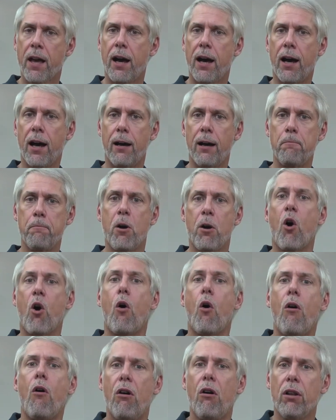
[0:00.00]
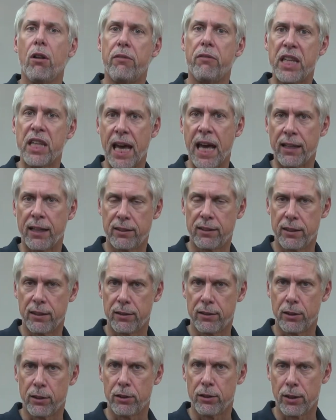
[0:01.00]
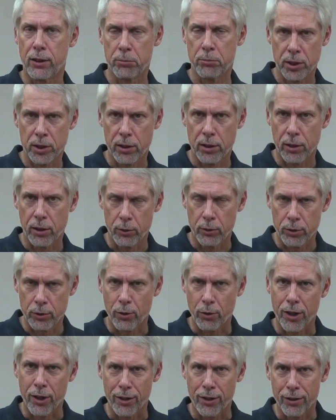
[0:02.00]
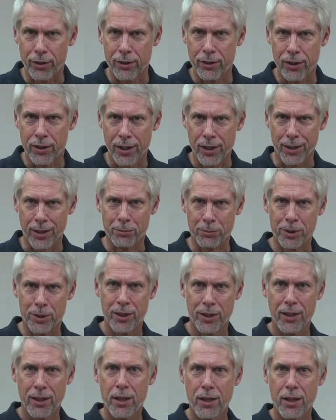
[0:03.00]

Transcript: um, all of the assets are subject to those creditor claims.